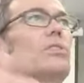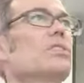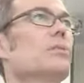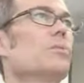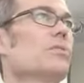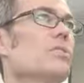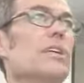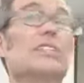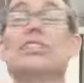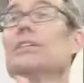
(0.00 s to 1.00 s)

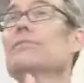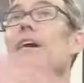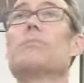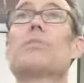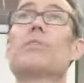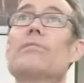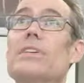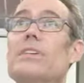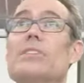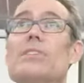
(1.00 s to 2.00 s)
and she even got
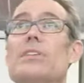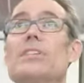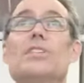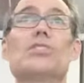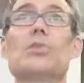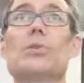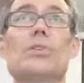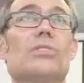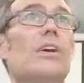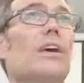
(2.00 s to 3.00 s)
perfect SAT
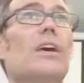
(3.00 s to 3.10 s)
scores.